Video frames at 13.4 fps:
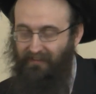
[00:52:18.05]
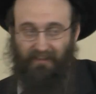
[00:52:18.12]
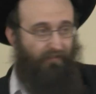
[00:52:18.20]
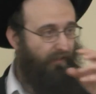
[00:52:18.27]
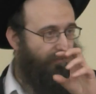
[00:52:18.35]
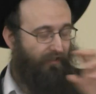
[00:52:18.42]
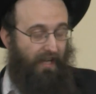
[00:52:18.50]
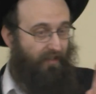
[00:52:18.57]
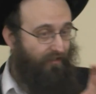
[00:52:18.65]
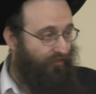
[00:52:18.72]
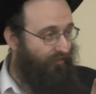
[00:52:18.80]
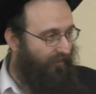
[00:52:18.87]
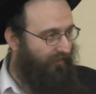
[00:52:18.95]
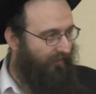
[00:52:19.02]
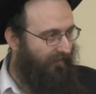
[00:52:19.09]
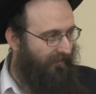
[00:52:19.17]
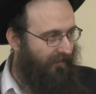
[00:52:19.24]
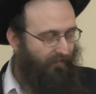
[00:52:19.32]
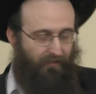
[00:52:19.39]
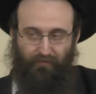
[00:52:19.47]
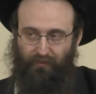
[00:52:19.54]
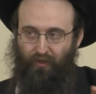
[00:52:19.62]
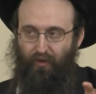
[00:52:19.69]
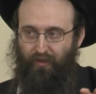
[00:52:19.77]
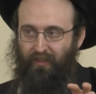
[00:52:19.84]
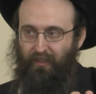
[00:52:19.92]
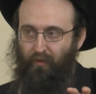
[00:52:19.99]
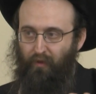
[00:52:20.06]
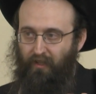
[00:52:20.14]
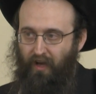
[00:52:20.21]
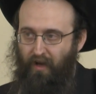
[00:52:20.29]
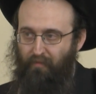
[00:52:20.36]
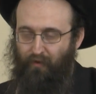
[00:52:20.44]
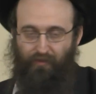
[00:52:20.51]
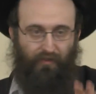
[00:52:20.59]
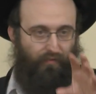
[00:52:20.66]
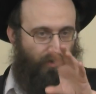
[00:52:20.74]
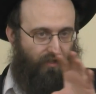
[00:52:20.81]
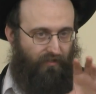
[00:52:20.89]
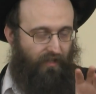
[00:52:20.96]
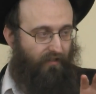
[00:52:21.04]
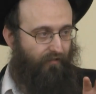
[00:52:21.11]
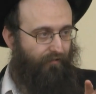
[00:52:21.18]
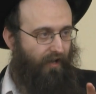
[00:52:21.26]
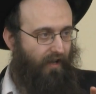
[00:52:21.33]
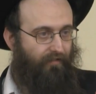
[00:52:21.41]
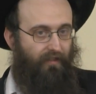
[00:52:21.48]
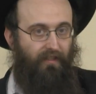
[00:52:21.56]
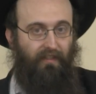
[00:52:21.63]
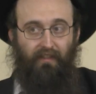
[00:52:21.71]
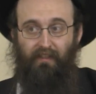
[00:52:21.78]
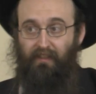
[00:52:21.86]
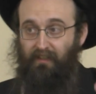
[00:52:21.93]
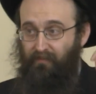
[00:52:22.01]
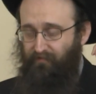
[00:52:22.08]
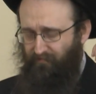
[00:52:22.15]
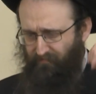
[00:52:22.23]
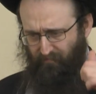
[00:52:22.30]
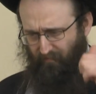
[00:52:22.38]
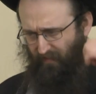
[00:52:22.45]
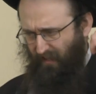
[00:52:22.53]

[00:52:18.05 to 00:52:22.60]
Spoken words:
Even if you're not concerned, even if you don't think he will come because he works 9 to 5,